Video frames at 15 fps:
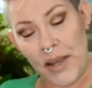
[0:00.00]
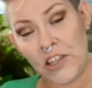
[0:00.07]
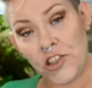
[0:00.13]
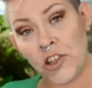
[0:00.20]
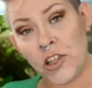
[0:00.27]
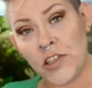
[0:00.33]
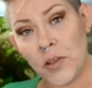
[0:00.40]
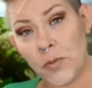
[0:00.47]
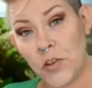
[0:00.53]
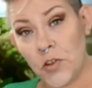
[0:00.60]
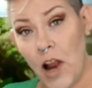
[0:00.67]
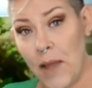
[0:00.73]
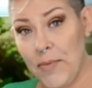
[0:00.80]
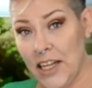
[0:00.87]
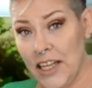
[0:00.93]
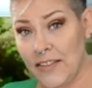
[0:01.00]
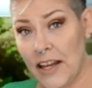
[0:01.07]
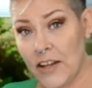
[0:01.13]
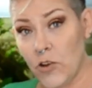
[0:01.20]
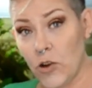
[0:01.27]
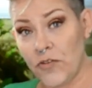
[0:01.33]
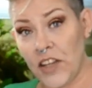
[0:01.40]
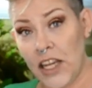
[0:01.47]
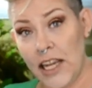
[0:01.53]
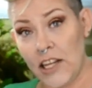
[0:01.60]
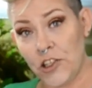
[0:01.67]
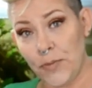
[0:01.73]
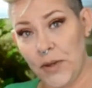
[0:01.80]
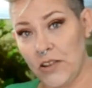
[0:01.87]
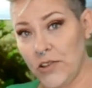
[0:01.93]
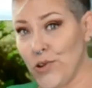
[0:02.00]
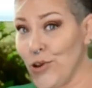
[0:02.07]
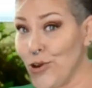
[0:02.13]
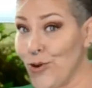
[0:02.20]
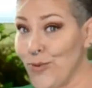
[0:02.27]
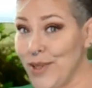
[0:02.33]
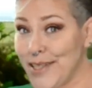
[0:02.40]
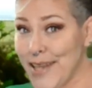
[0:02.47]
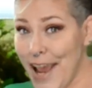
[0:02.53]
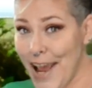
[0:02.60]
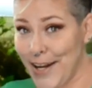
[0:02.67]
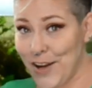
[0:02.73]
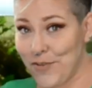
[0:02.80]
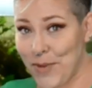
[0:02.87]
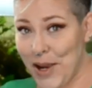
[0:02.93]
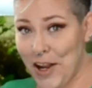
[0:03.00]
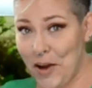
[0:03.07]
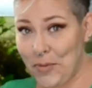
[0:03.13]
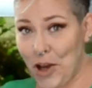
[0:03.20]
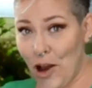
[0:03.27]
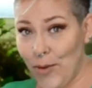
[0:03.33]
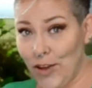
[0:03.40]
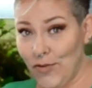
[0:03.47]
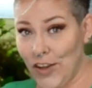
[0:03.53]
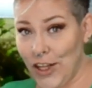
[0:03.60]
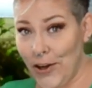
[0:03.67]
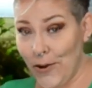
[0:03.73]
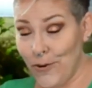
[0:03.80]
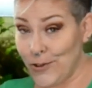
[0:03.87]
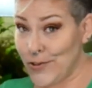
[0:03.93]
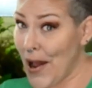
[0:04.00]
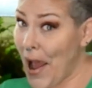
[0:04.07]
Make sure you subscribe and hit that notification bell so you don't miss any of my upcoming videos.